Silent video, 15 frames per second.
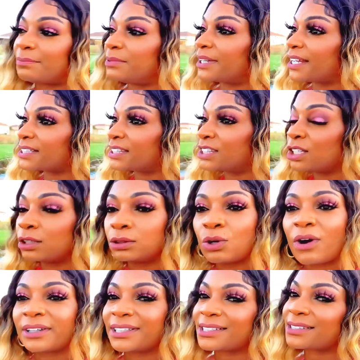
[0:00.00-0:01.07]
because the
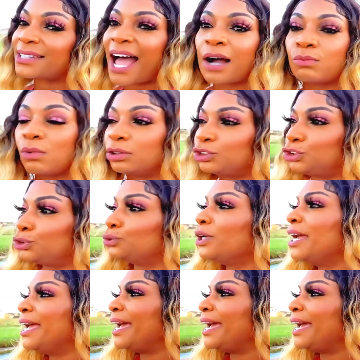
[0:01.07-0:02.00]
Lord does not want you